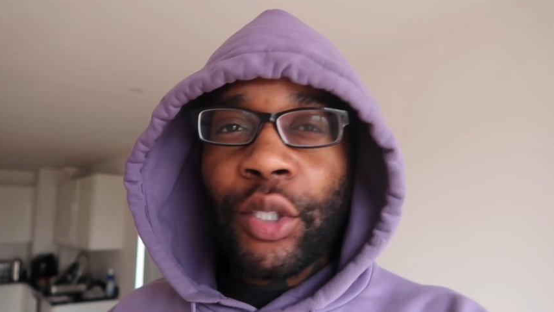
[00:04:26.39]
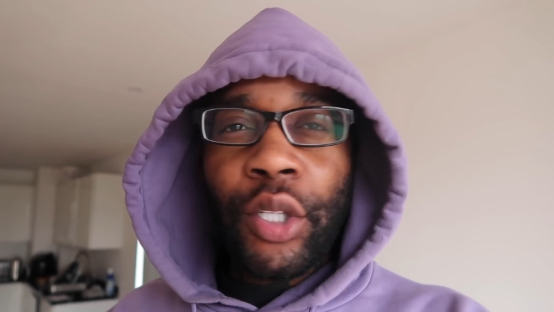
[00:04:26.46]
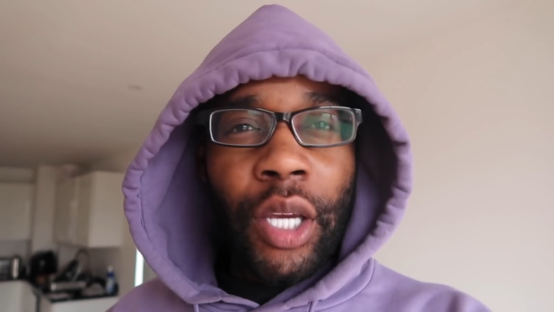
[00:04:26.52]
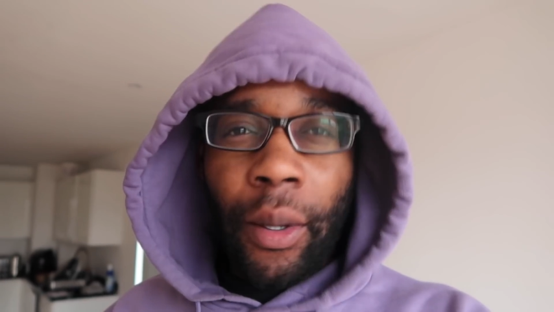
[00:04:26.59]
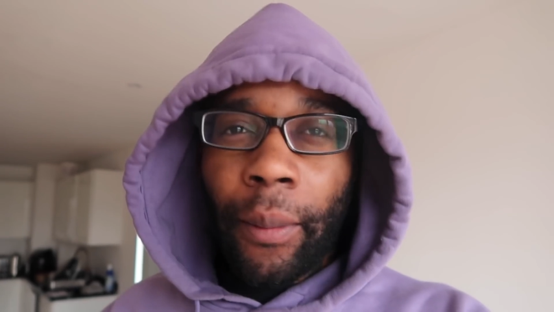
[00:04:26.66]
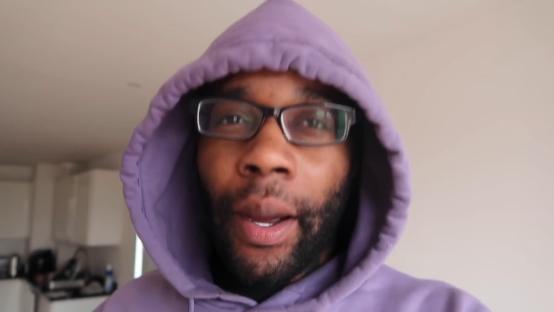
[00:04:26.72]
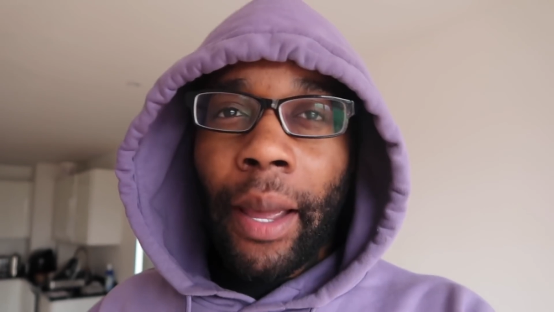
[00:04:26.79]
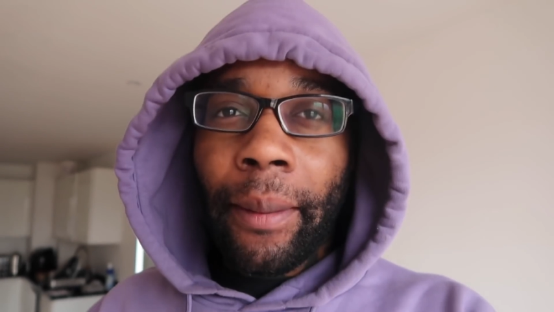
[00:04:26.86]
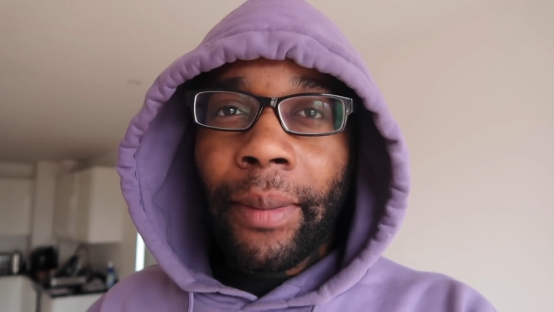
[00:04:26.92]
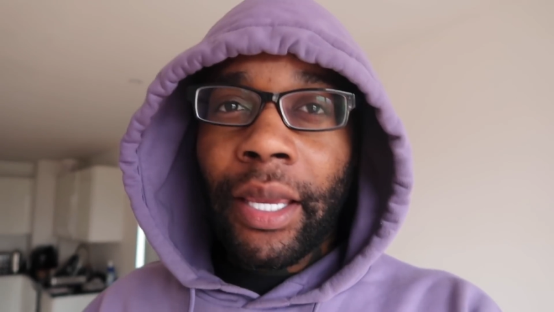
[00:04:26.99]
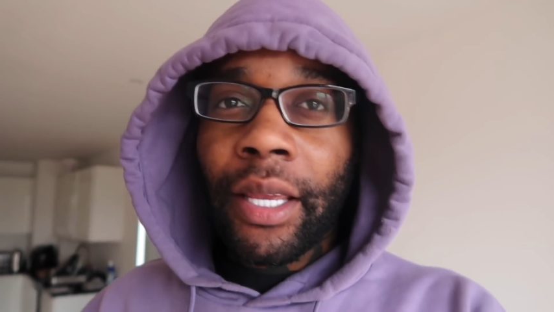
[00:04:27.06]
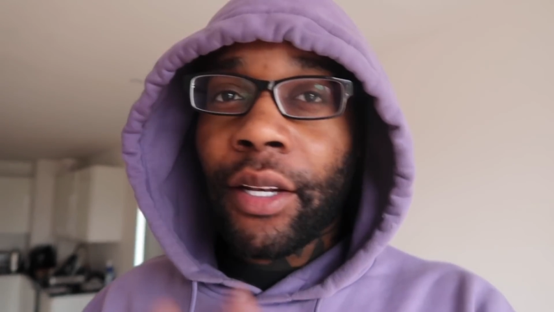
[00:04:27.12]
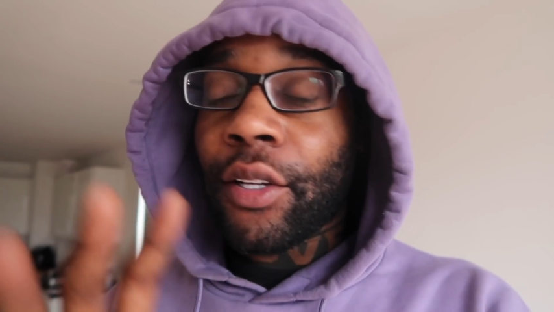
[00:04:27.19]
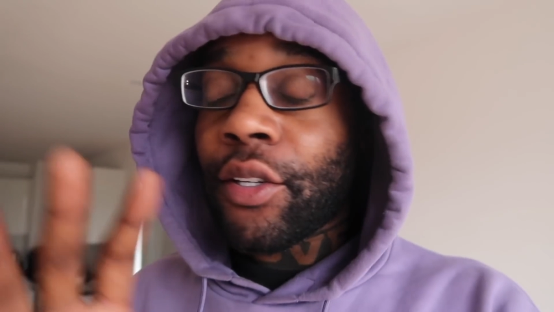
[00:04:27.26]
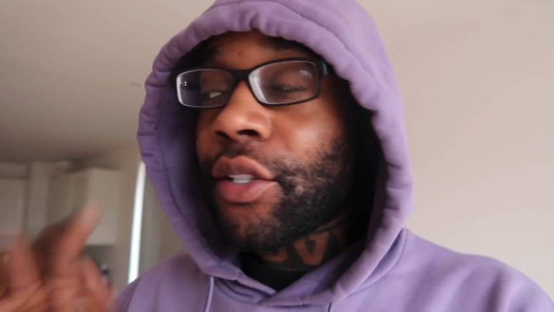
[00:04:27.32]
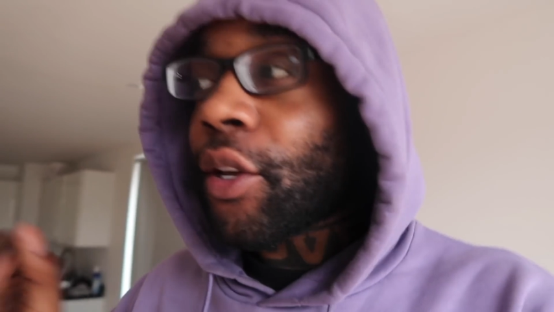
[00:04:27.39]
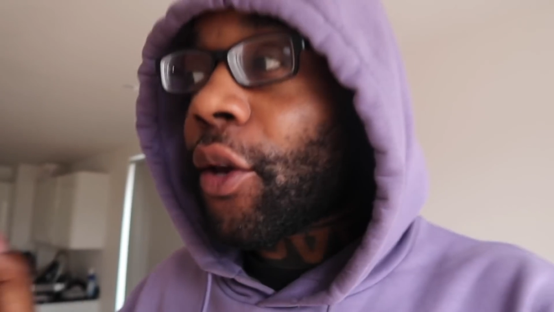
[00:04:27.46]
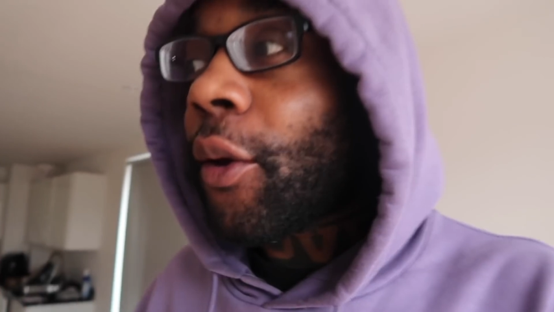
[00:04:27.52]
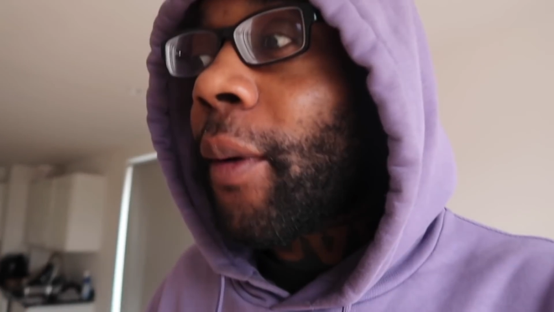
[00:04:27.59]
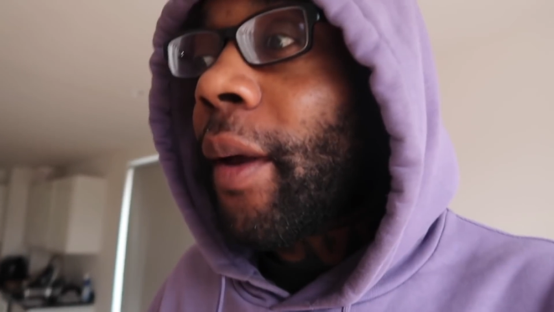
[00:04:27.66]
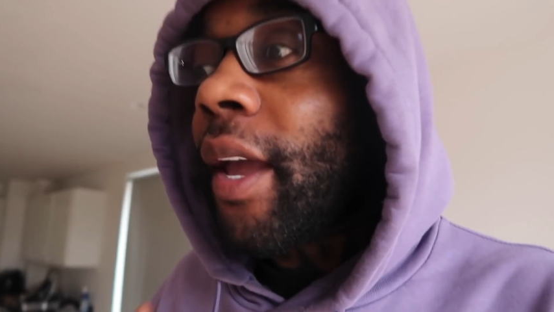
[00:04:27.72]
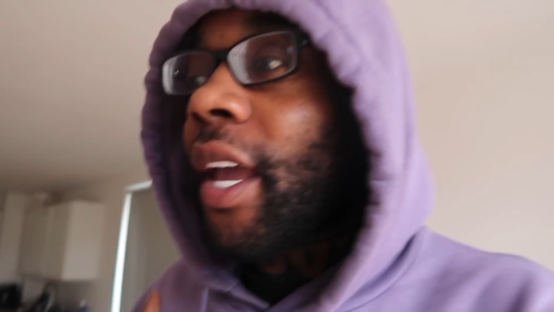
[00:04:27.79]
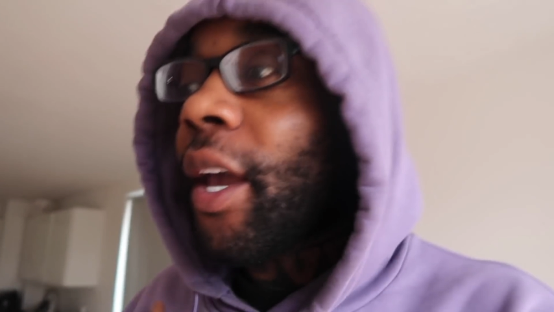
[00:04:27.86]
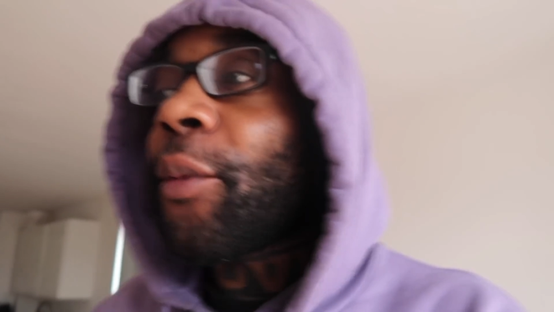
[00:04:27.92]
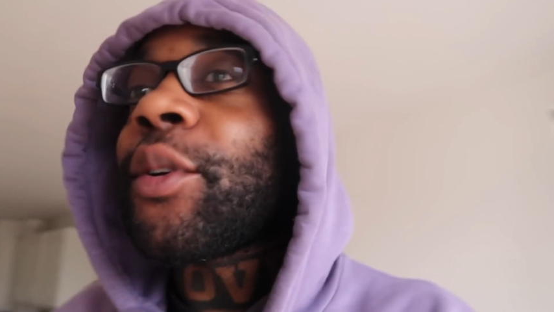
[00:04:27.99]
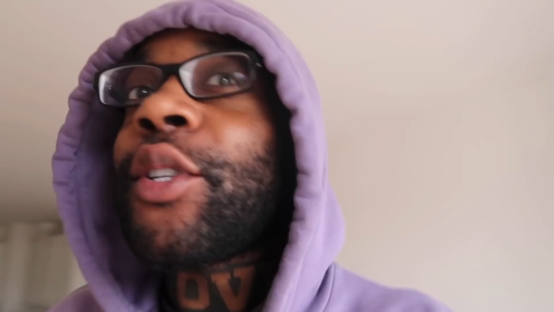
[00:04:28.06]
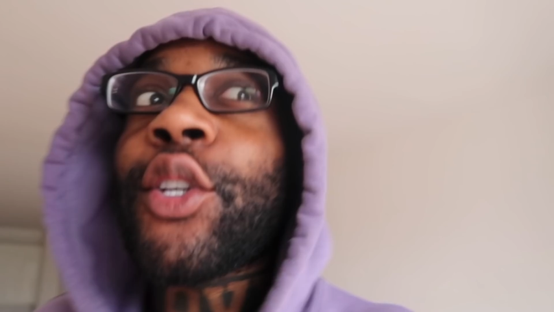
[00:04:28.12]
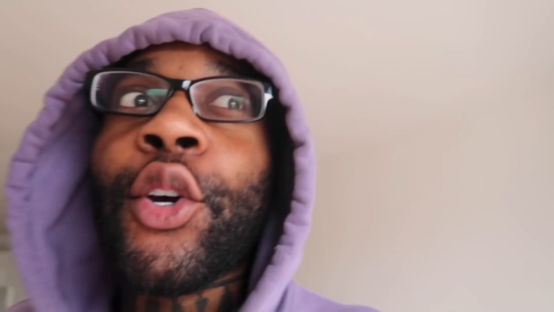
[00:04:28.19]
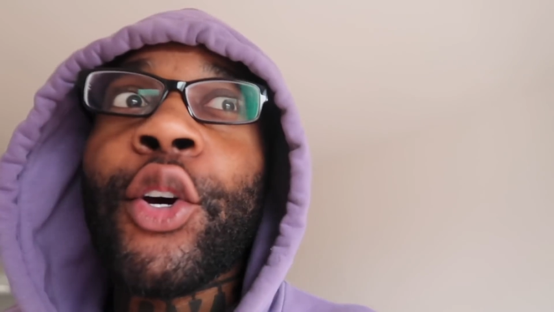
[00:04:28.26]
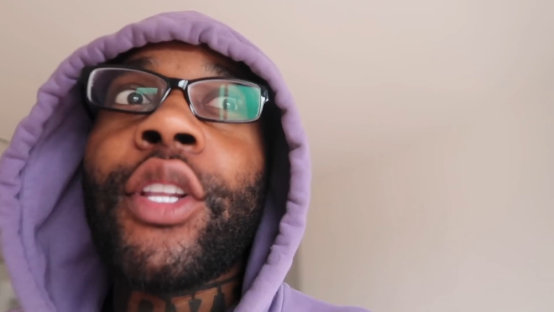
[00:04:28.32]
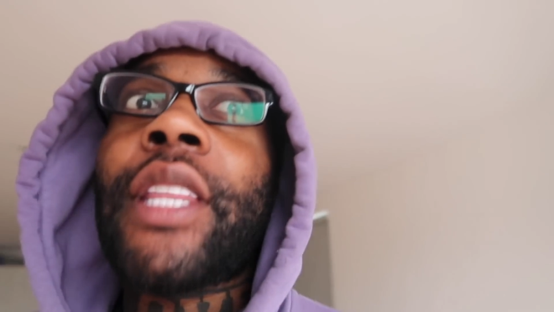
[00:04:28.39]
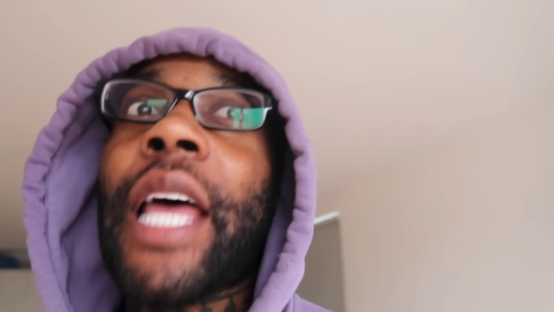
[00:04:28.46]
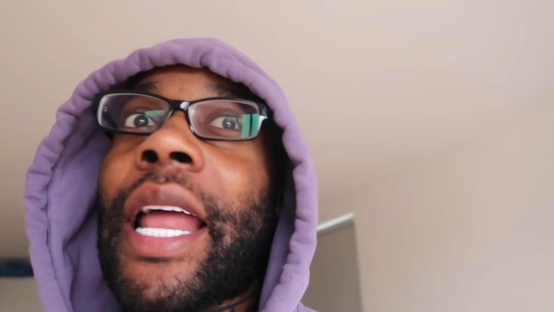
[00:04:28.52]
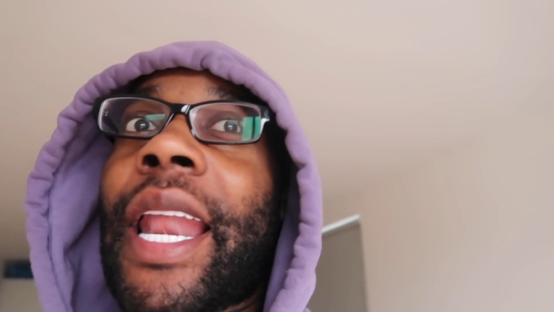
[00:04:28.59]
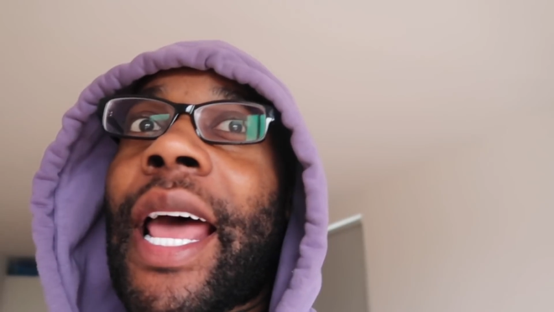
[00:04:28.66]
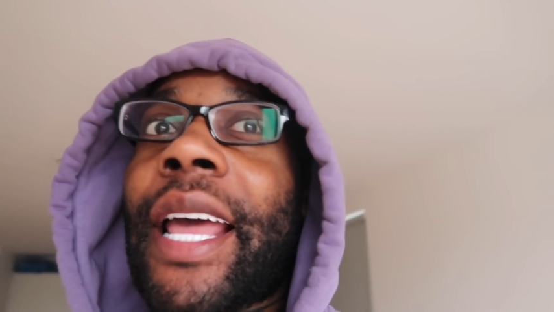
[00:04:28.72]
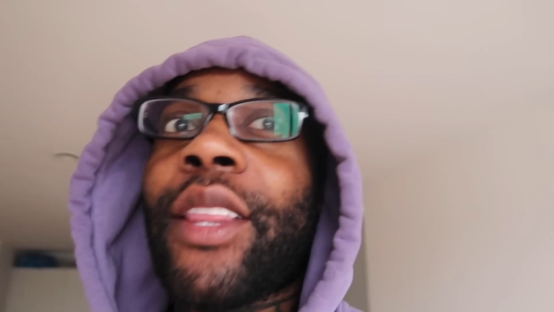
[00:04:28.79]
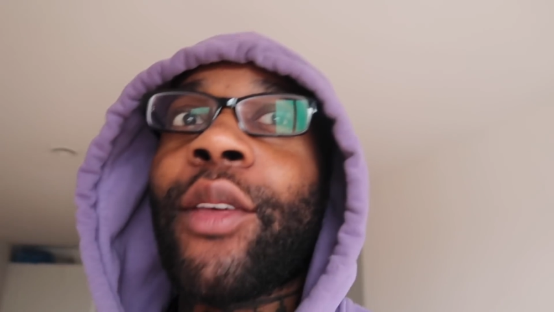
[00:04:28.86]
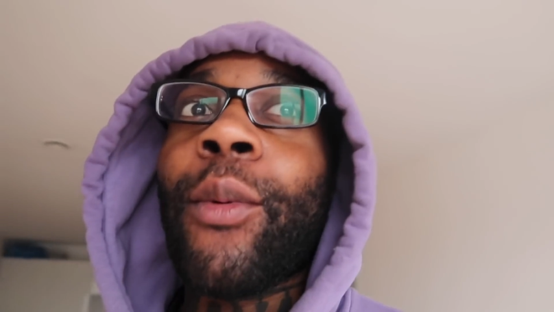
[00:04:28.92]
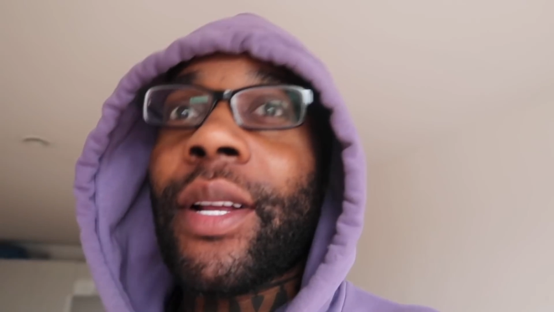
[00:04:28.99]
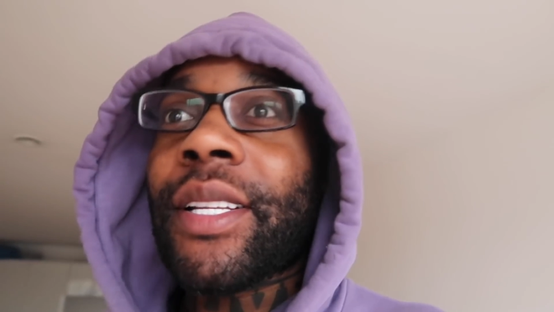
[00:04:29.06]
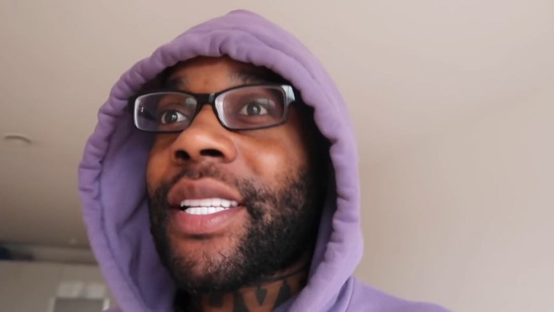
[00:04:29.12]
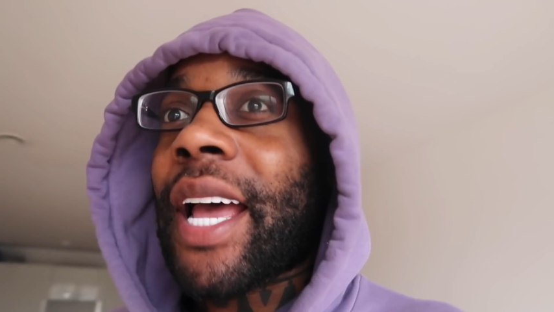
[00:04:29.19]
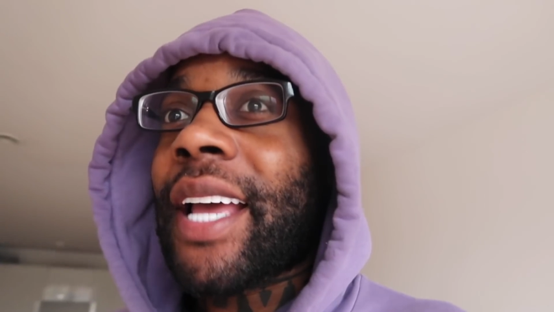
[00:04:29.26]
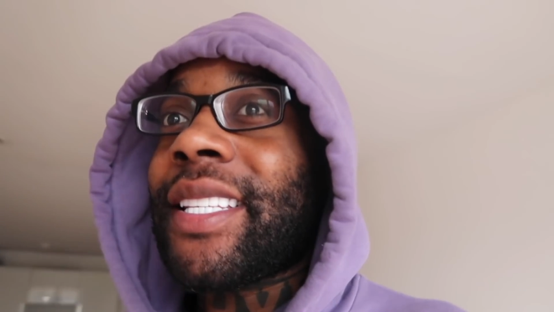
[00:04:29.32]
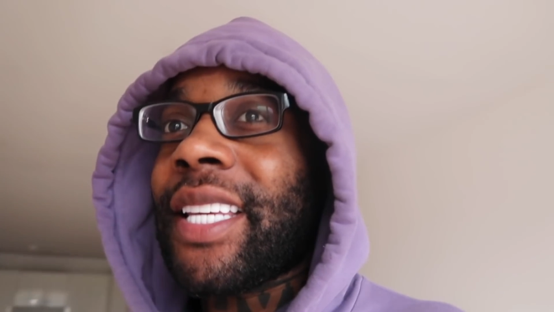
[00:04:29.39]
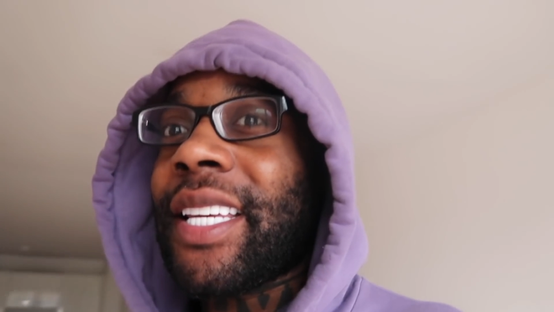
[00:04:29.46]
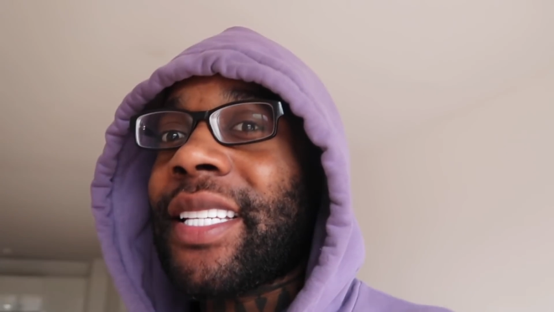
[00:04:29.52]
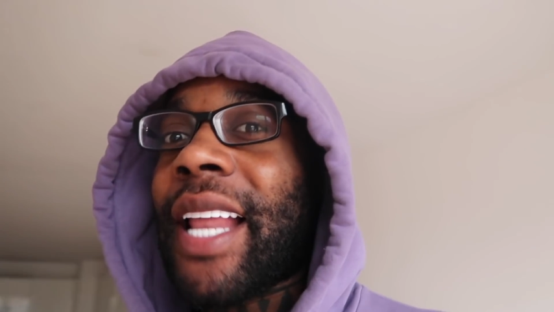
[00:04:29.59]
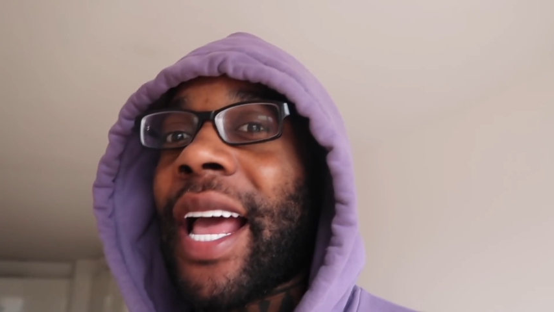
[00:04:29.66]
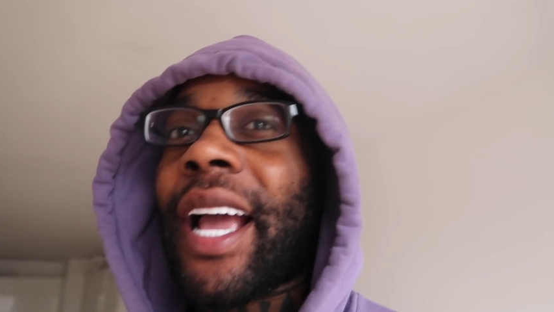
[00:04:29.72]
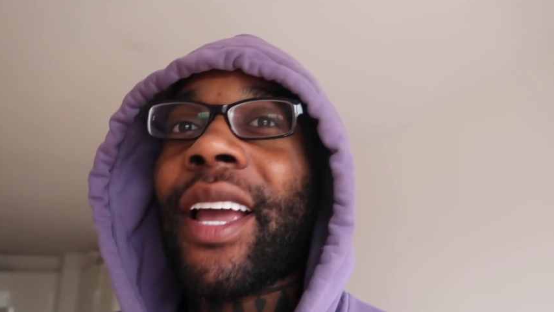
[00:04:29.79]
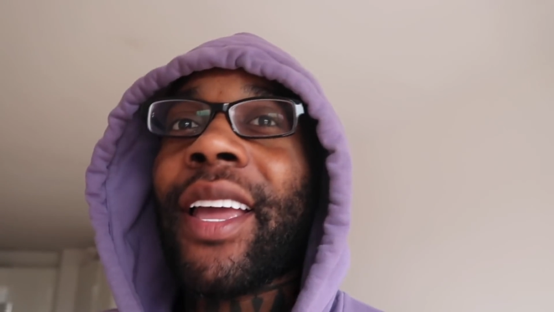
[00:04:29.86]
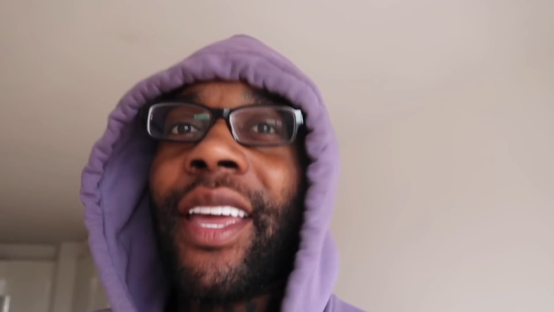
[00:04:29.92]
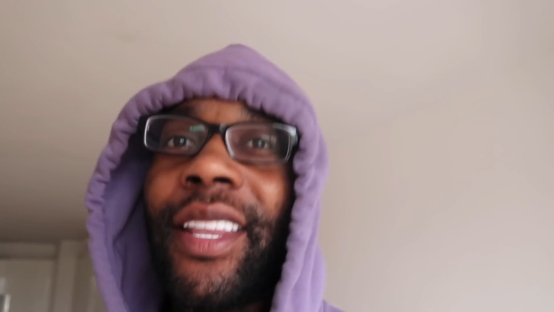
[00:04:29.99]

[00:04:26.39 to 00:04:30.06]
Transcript: Do you get what I mean? So it was good that like the ones that I did, like